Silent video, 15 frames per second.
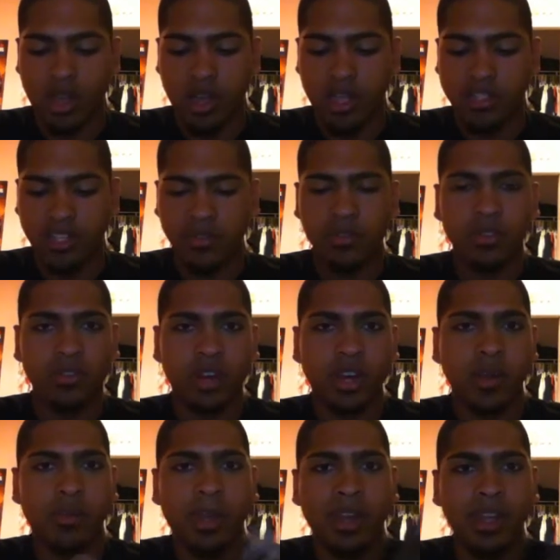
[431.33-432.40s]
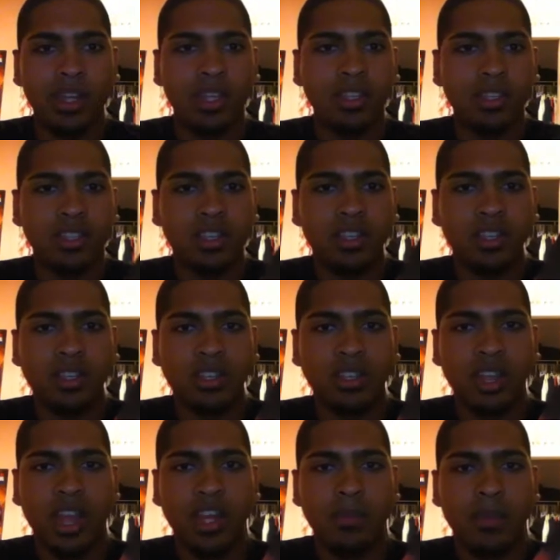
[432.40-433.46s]
I definitely recommend it to
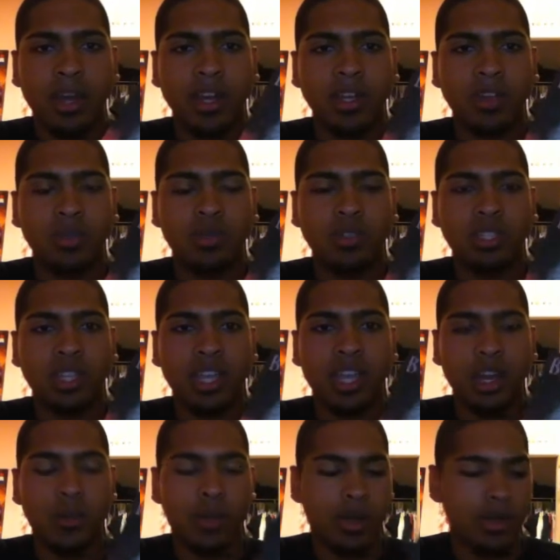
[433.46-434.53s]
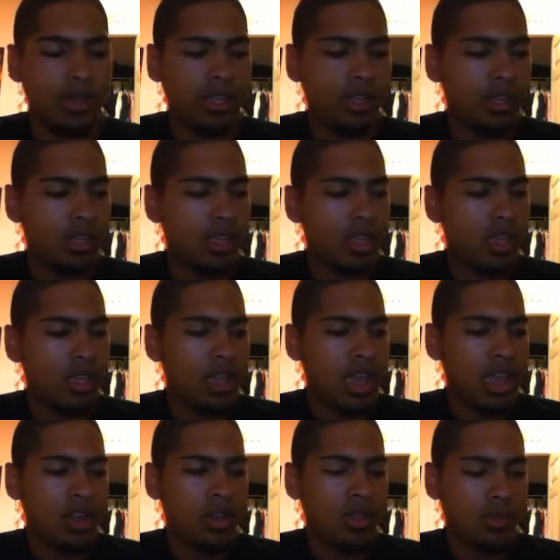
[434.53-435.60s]
anybody who's thinking about it
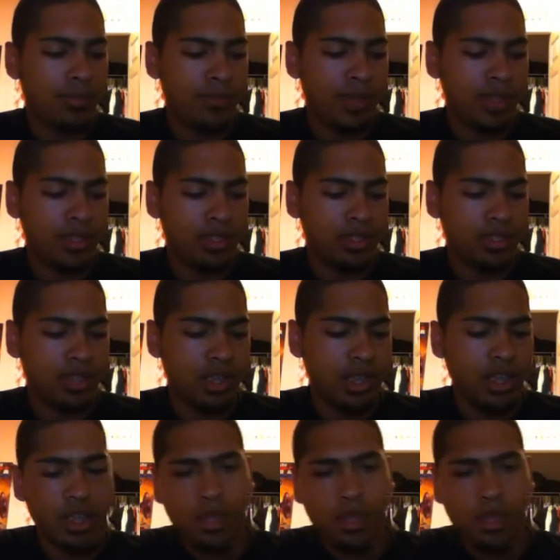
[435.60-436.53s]
and on the fence.